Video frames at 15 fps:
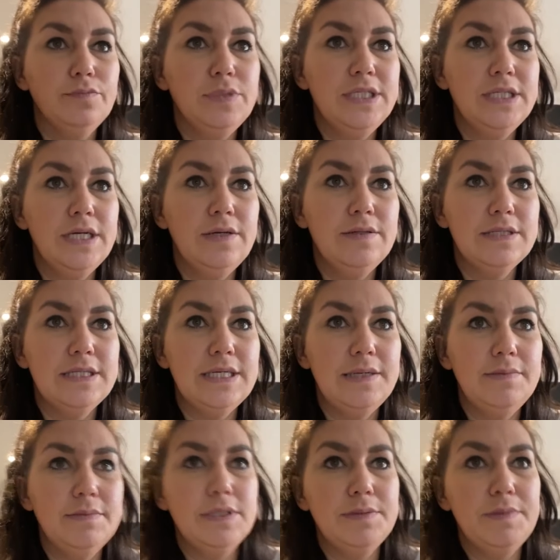We don't
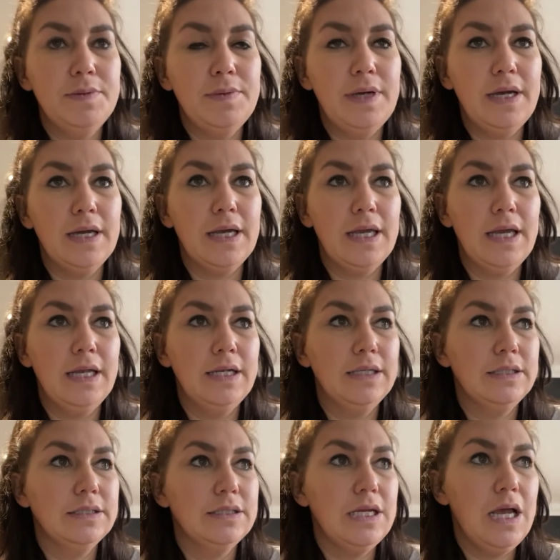seem to be working.
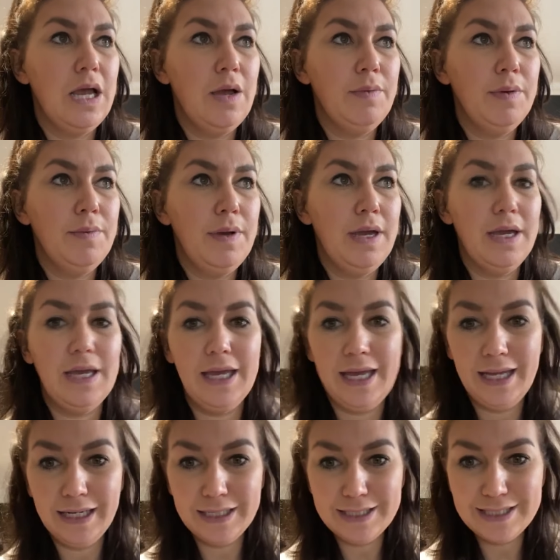Are we
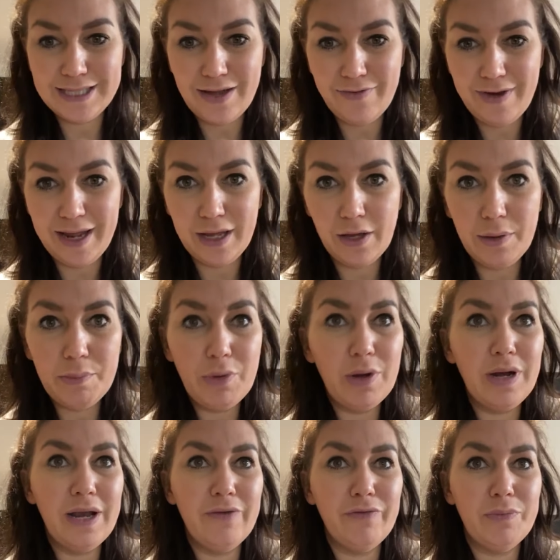working? Sorry. Good
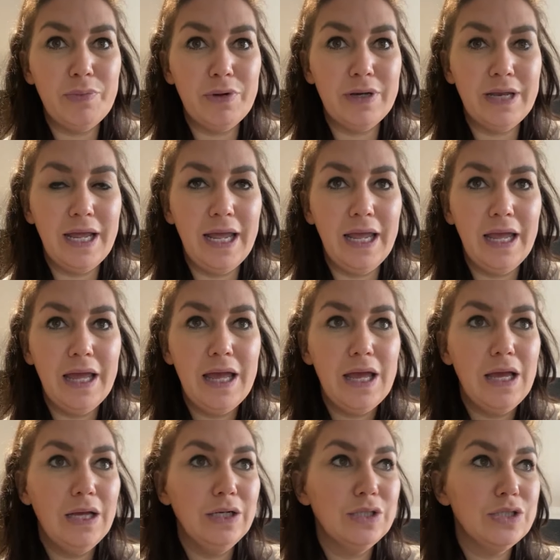morning, everybody.
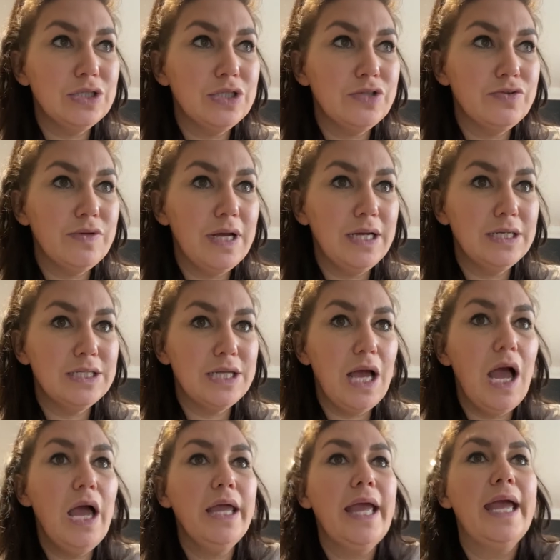Just trying to...
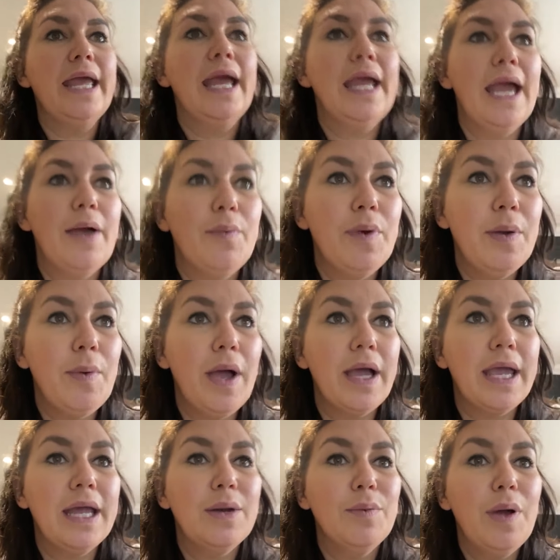yeah.
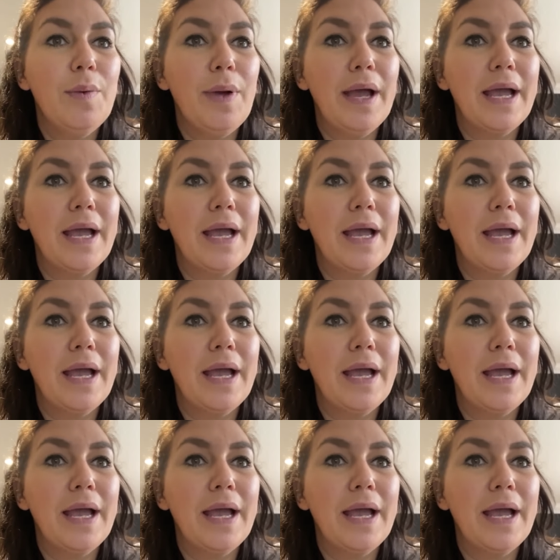We're